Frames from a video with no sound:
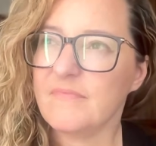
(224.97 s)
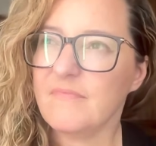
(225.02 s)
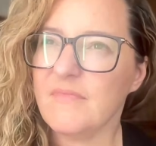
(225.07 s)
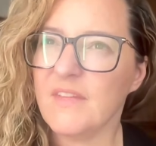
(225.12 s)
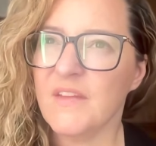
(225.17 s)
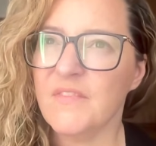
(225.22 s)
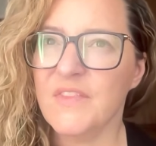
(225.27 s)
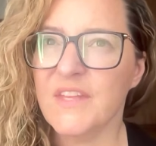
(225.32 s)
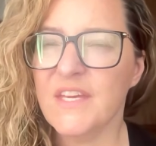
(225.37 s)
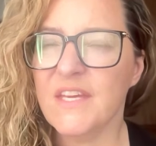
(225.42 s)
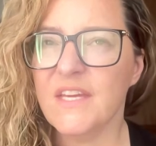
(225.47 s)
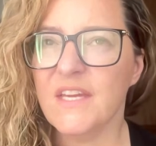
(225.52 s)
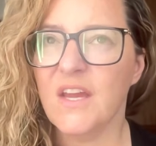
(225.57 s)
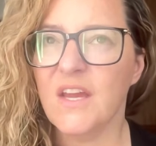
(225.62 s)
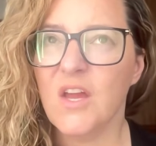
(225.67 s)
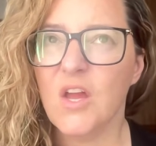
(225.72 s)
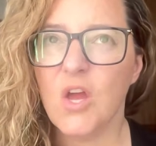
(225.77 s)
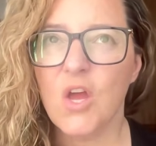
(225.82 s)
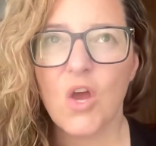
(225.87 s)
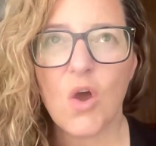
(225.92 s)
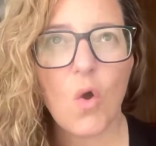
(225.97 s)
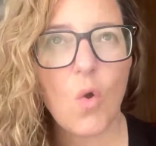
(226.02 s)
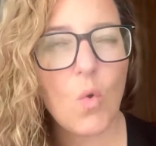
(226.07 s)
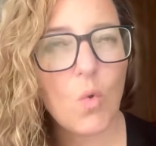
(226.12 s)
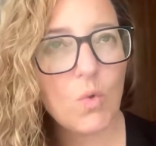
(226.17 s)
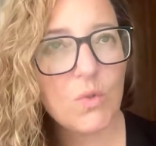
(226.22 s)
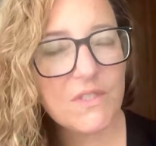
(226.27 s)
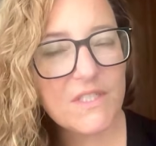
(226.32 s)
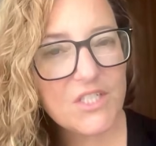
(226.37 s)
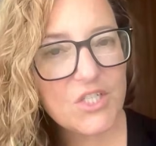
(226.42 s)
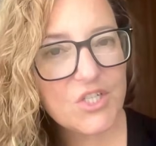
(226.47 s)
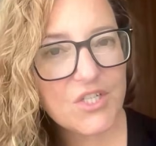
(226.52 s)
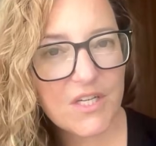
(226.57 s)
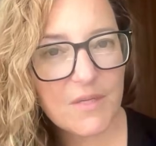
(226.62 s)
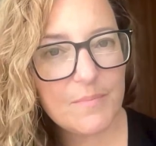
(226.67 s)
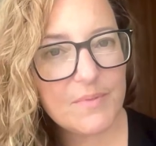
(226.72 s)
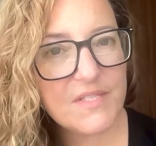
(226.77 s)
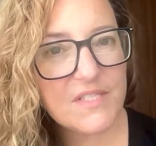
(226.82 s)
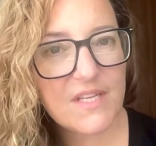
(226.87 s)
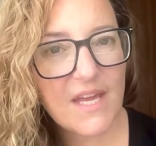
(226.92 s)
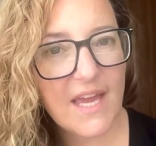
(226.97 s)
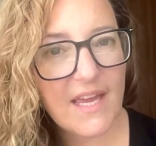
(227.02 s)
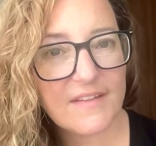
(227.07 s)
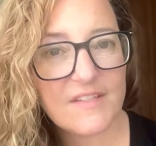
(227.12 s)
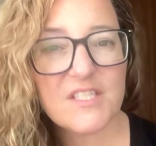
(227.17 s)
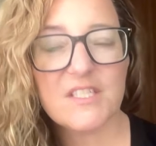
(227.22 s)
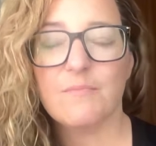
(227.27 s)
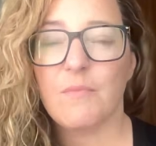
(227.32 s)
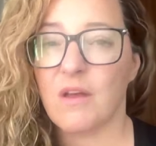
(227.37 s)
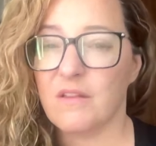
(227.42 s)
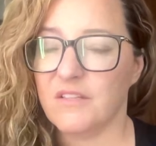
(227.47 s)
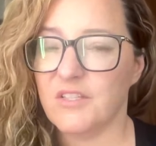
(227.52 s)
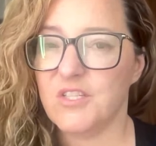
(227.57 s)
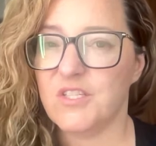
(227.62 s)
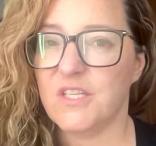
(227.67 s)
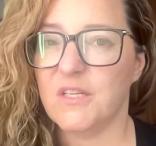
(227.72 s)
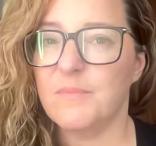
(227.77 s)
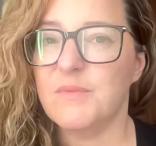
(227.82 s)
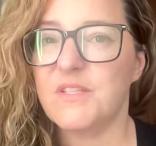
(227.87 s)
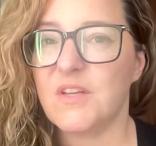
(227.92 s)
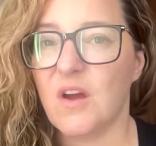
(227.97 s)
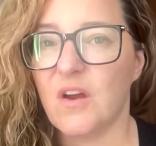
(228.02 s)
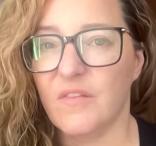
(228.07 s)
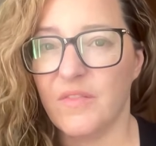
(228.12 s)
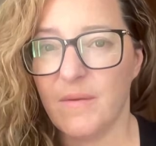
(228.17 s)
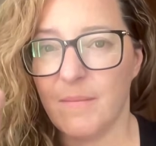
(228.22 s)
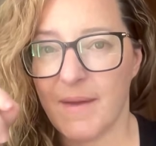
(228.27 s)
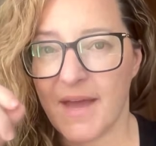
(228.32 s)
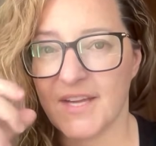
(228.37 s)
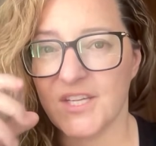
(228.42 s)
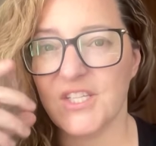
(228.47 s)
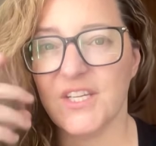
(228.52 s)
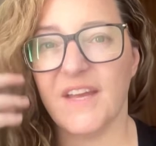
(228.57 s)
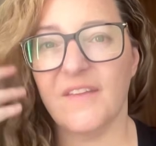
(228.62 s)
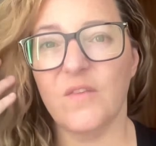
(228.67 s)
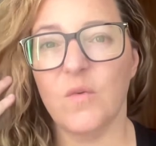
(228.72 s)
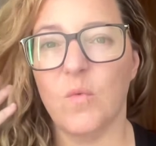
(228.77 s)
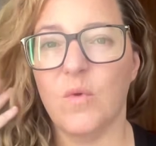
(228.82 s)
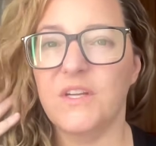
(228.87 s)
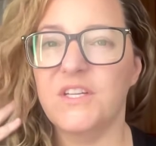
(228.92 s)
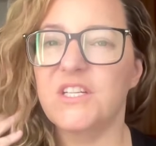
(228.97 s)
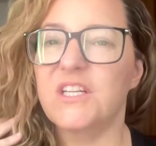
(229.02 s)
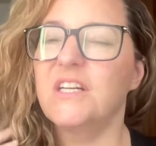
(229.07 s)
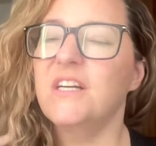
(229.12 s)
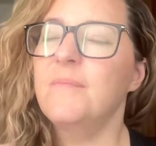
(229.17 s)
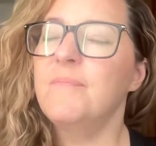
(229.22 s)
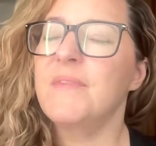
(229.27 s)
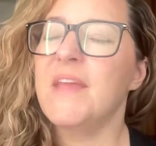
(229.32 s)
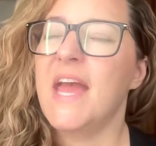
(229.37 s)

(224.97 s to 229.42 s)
The oldest ships and smallest ships are the Magic and the Wonder,